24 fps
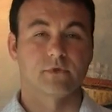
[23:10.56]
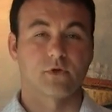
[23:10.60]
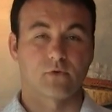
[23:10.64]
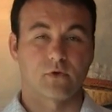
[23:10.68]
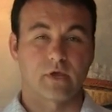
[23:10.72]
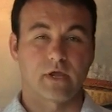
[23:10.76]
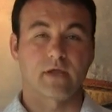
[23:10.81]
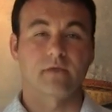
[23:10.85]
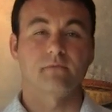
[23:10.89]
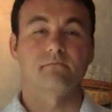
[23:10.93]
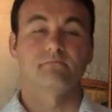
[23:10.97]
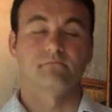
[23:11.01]

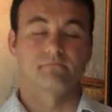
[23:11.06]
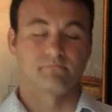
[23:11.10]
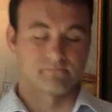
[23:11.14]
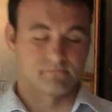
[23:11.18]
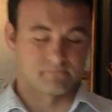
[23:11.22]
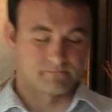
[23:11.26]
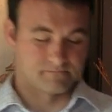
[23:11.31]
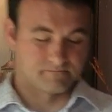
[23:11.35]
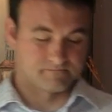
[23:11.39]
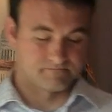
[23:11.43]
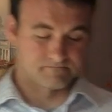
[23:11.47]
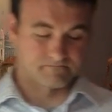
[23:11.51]
Okay.
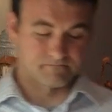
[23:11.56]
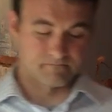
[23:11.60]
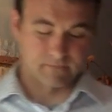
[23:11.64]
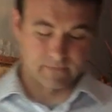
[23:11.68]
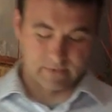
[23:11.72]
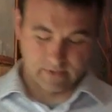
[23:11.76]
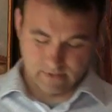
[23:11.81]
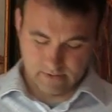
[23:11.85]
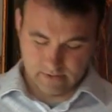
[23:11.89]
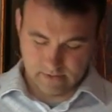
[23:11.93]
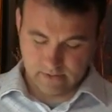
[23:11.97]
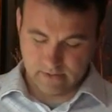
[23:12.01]

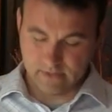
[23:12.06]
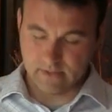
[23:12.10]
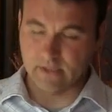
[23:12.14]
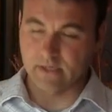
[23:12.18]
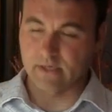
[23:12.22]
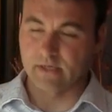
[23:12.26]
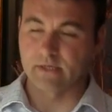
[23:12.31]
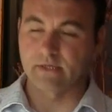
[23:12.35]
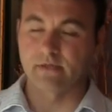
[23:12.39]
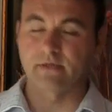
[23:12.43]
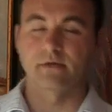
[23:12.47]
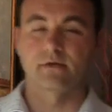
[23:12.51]

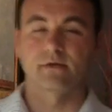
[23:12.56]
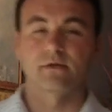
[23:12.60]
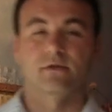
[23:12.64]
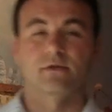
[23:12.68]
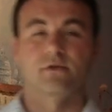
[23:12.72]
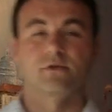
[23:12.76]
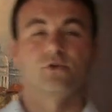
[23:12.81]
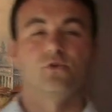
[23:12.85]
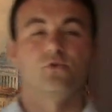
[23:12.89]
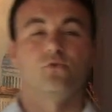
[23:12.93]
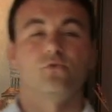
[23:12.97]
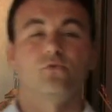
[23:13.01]

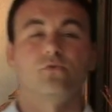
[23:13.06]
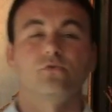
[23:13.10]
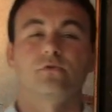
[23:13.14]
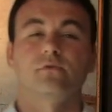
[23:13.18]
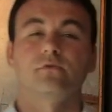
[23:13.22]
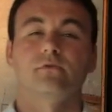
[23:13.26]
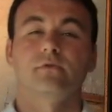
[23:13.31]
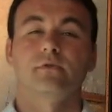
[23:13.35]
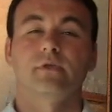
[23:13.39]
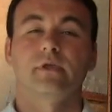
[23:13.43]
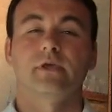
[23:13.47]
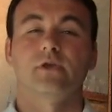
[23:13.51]

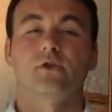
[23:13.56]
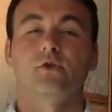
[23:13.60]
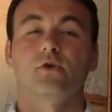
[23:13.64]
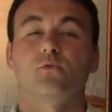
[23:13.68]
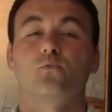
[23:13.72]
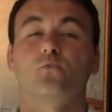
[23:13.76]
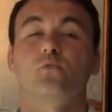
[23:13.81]
It